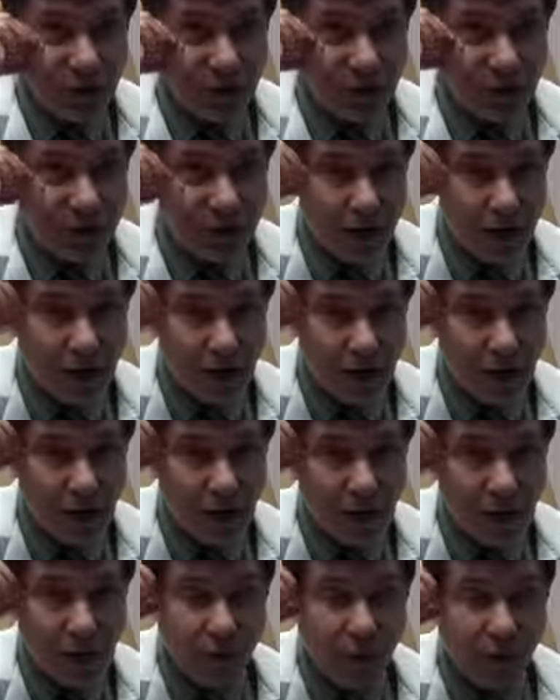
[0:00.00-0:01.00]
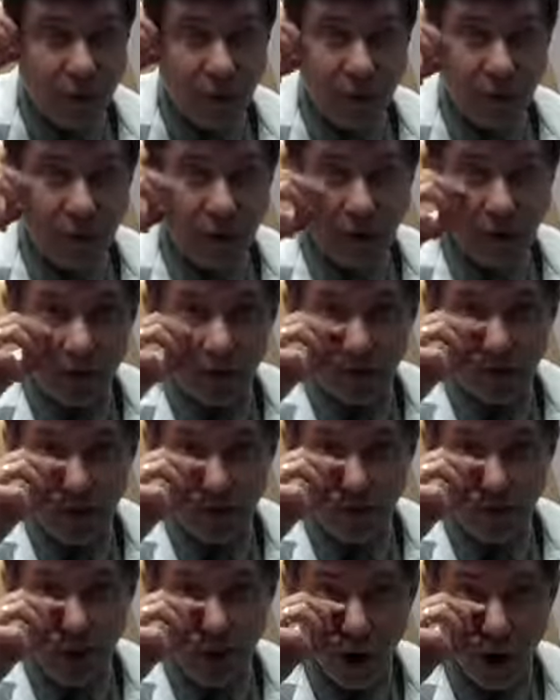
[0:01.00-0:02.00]
right in here to recreate the
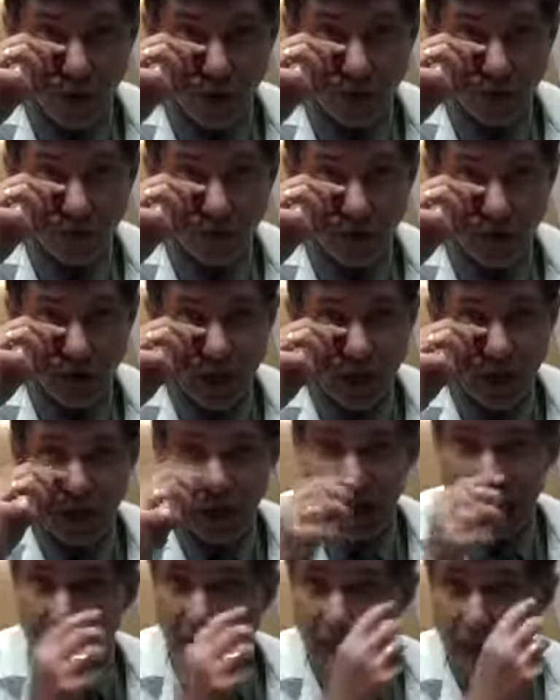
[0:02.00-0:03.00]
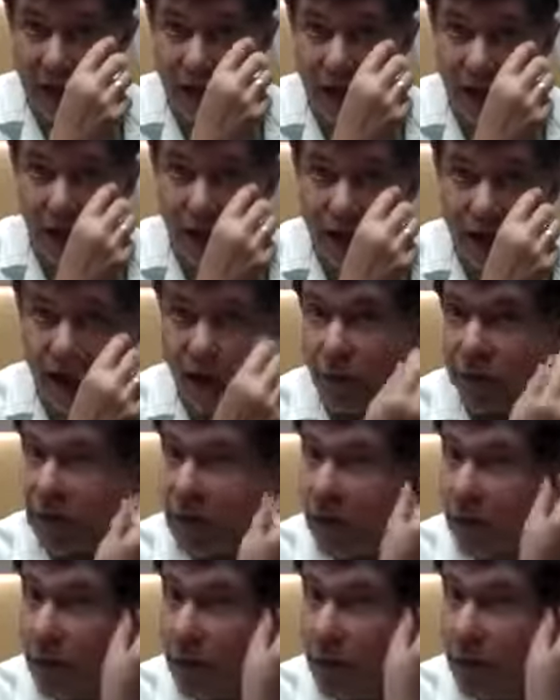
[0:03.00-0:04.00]
cheekbone, and also
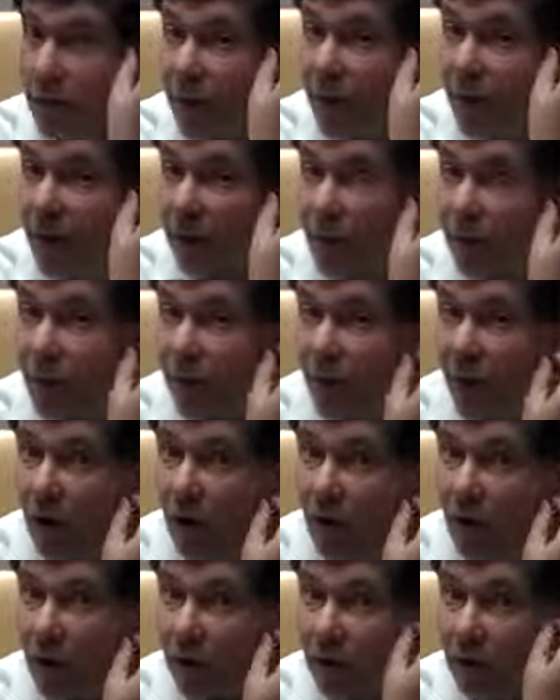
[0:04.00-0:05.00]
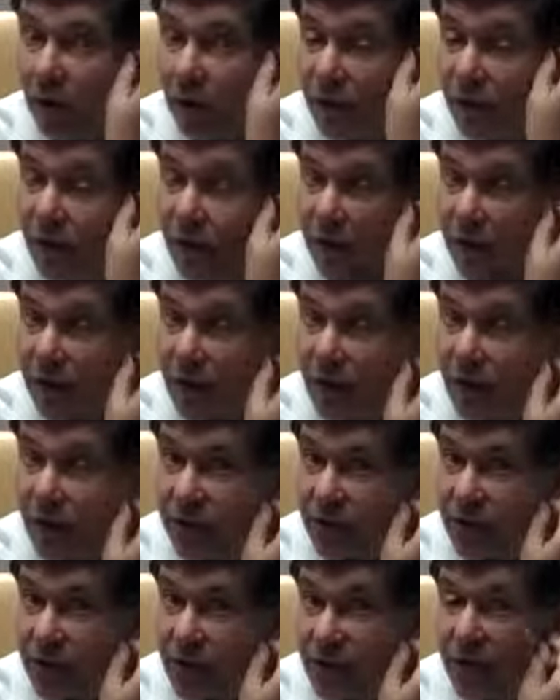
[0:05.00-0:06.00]
into the back part of the
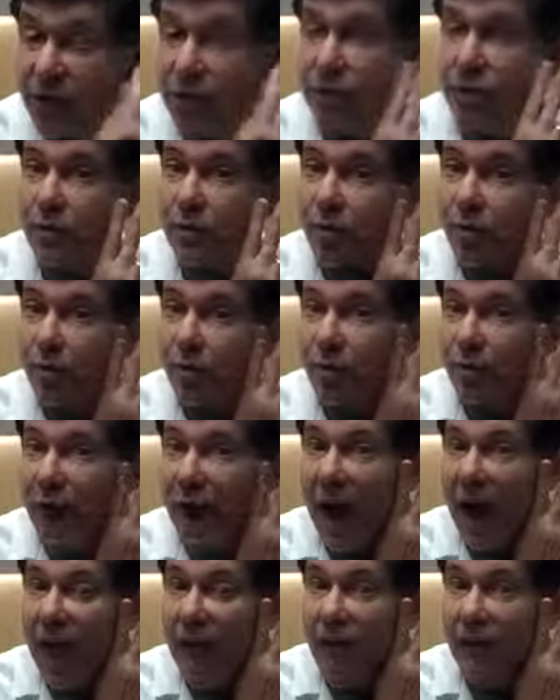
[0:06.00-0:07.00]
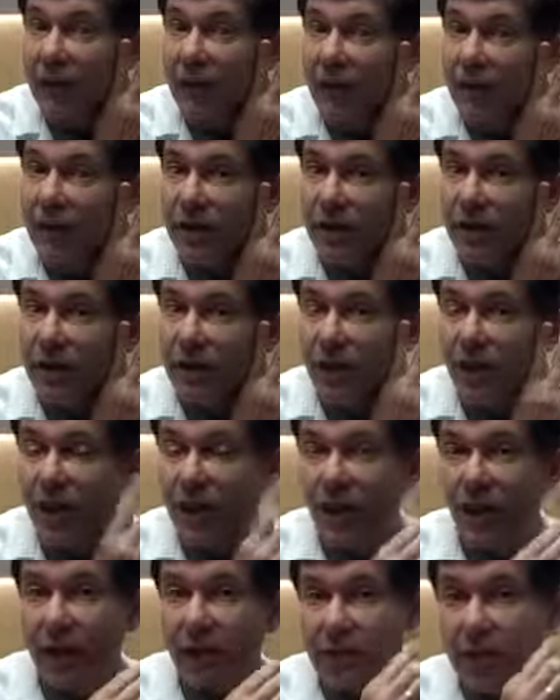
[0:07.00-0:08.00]
face to pull back,
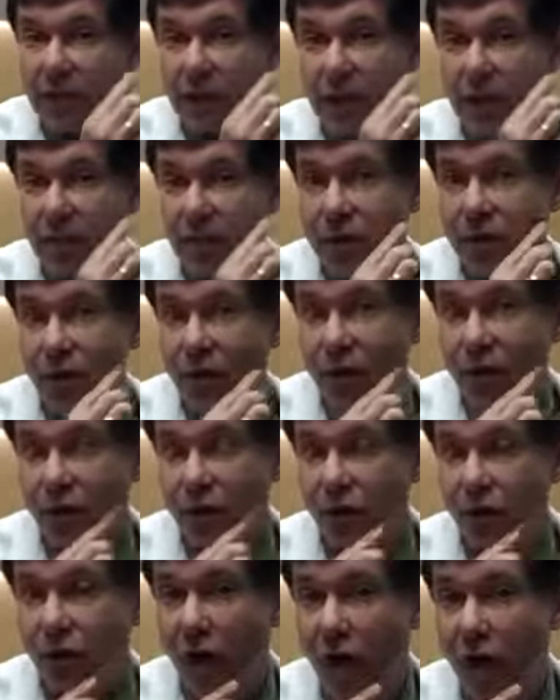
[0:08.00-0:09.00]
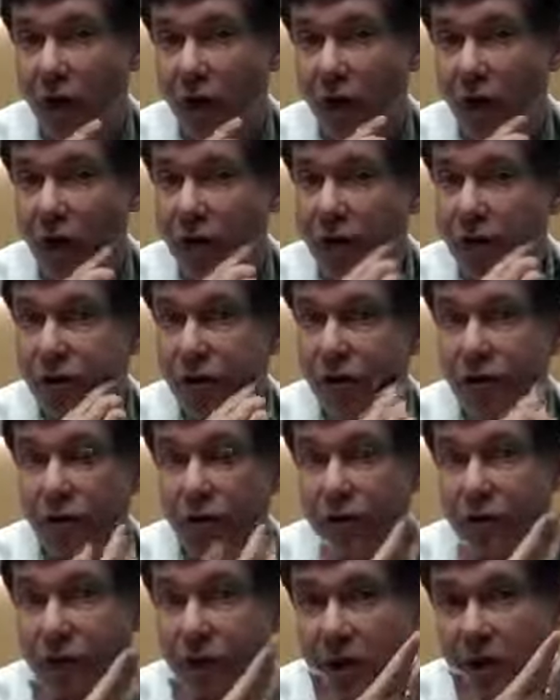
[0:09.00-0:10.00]
and sometimes along the jawbone
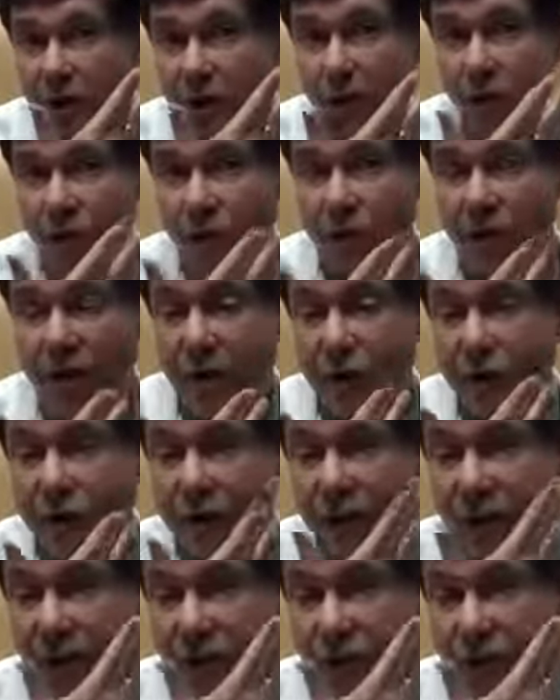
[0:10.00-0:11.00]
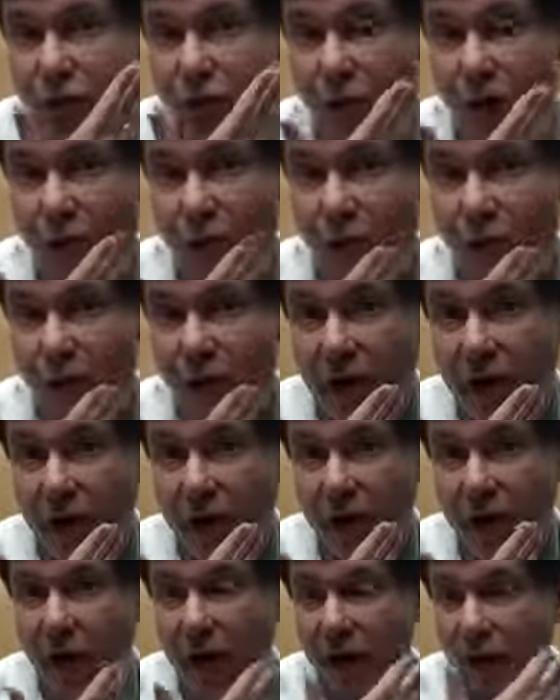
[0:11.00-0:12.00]
to recreate the jawbone
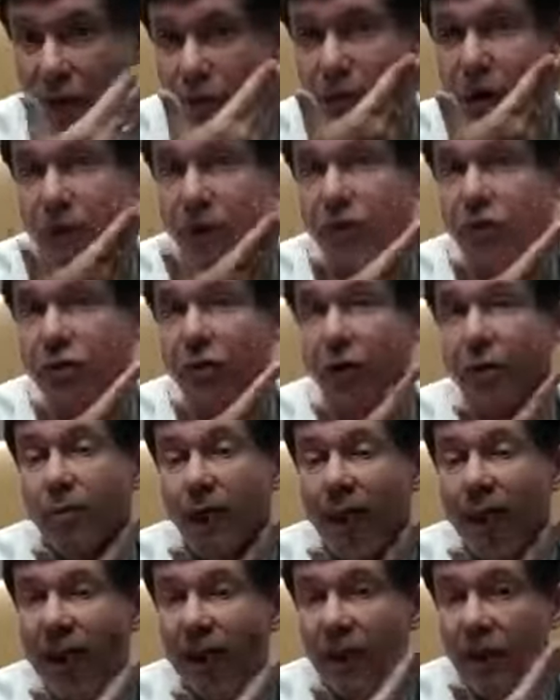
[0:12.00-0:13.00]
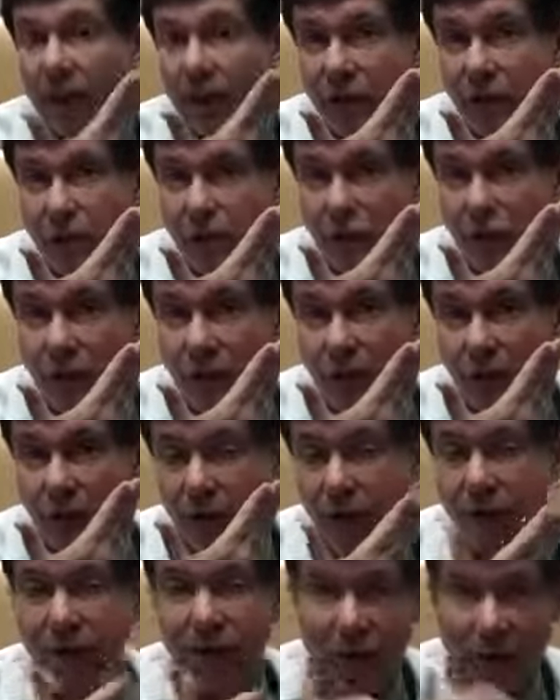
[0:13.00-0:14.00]
area and create a sharp angle at the
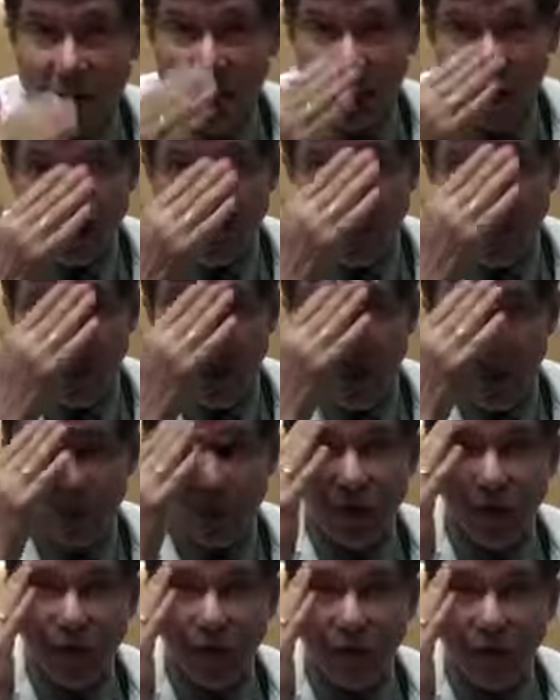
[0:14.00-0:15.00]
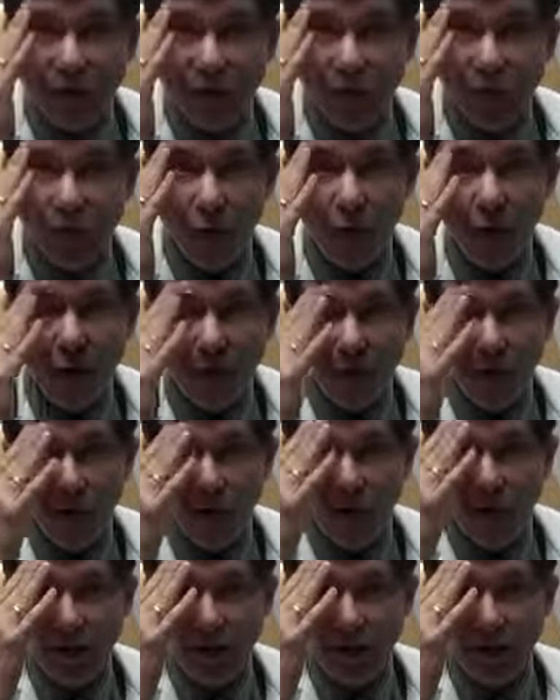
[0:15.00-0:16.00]
jawbone, and even into the forehead to
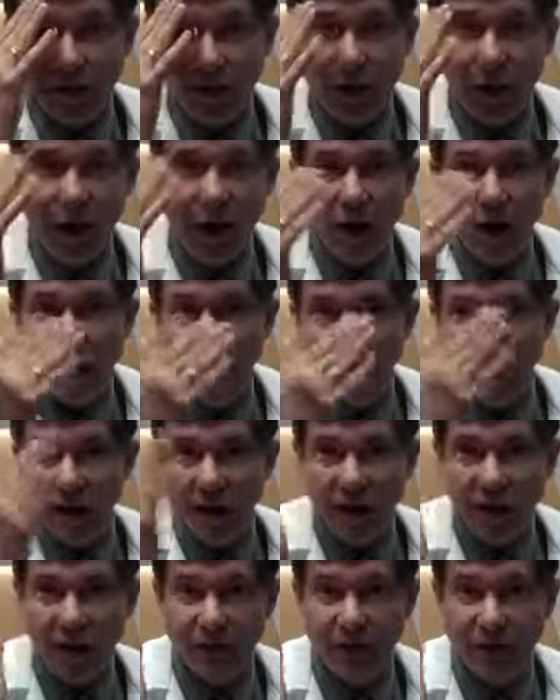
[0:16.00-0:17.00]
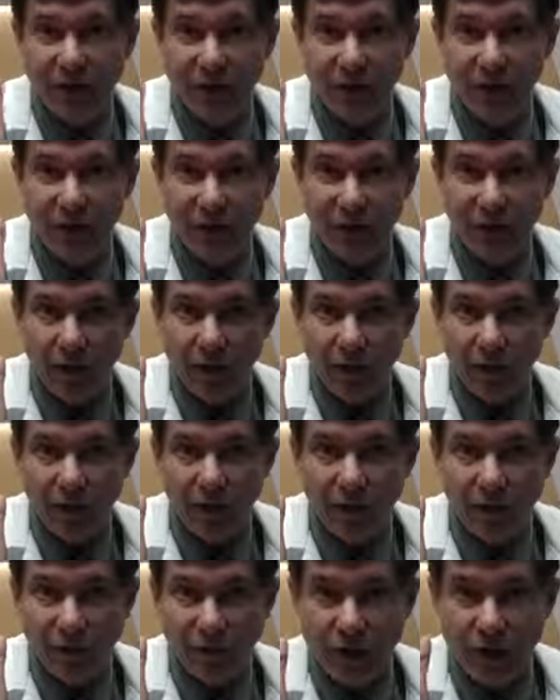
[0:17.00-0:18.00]
lift the brows and make the forehead
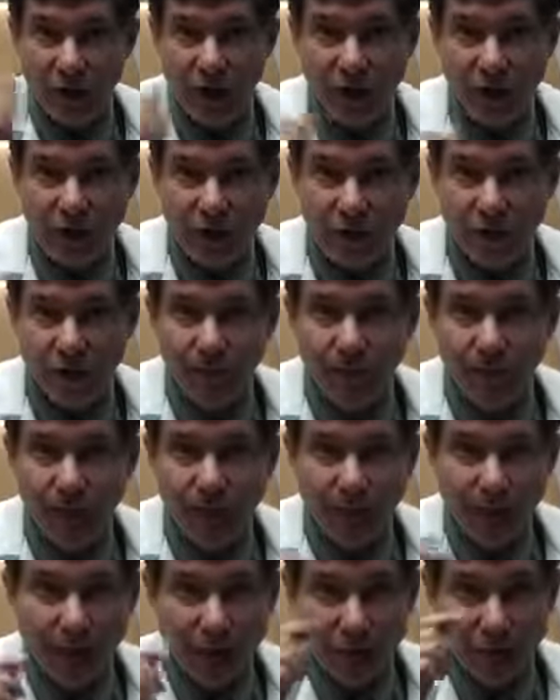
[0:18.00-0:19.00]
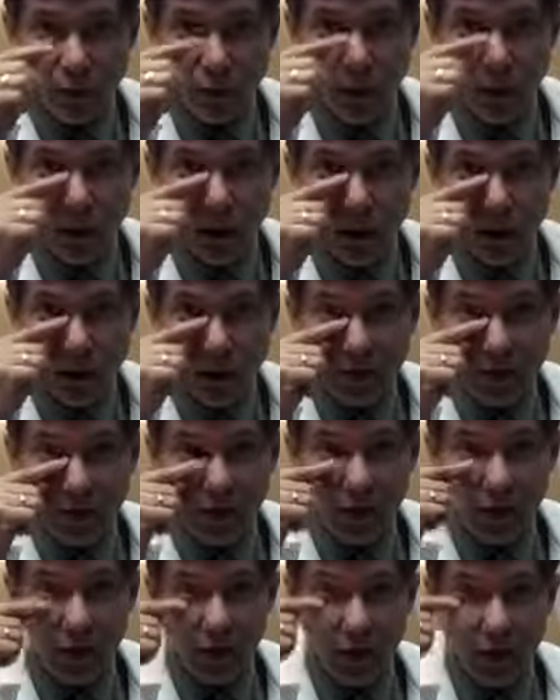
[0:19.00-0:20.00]
look softer, as well as
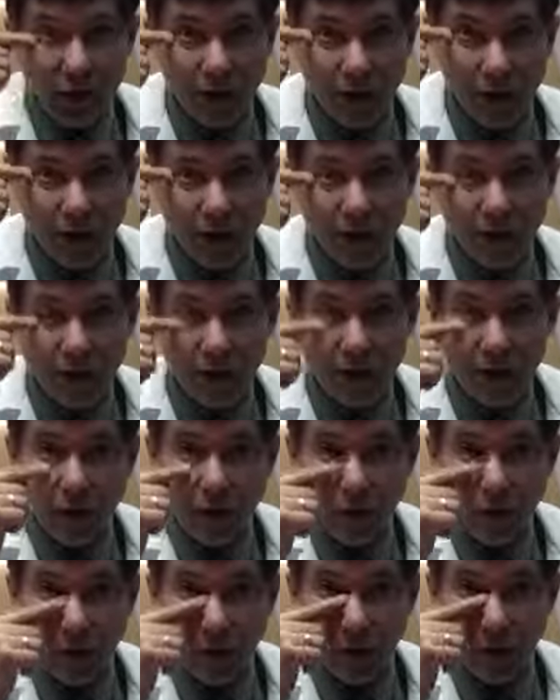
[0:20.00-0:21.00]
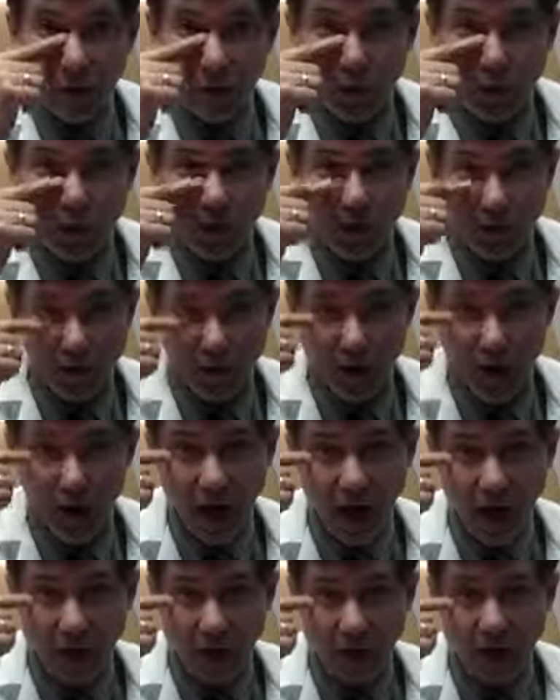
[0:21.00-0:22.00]
along the orbital rim, the
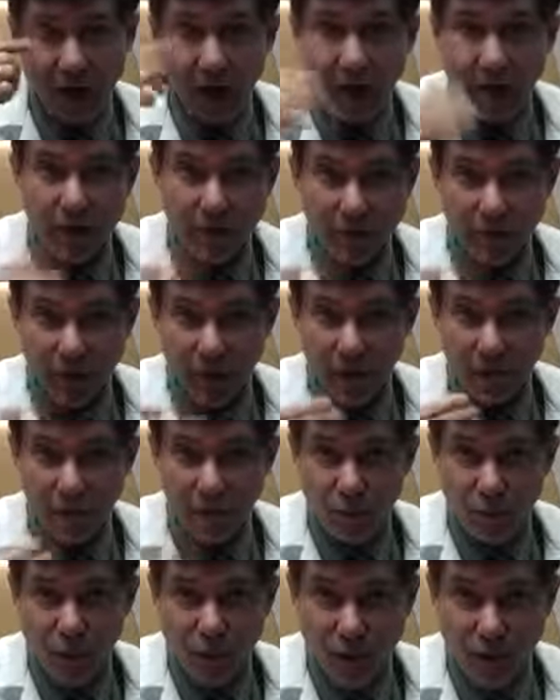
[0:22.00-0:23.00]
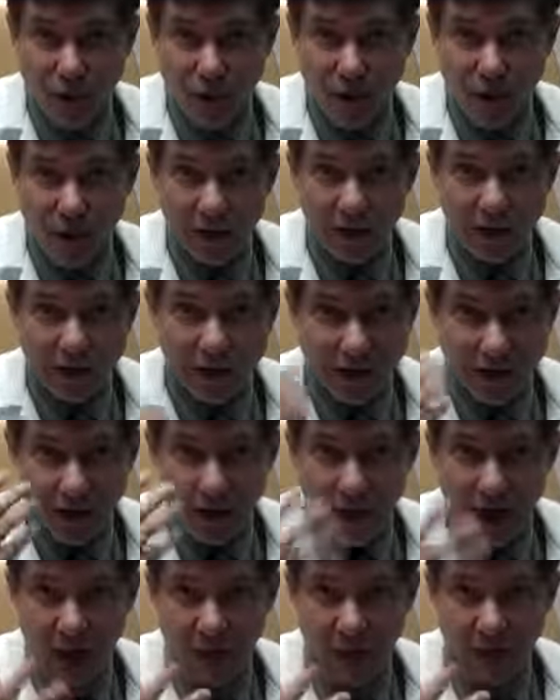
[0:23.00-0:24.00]
eyes, to help recreate
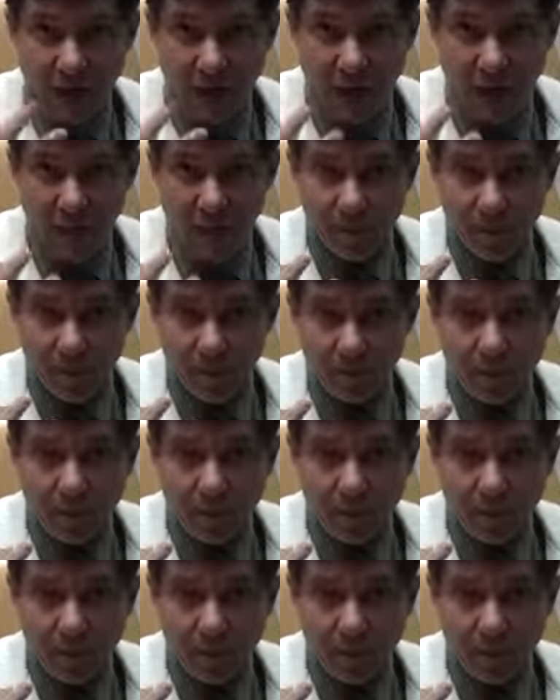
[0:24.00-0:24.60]
that area.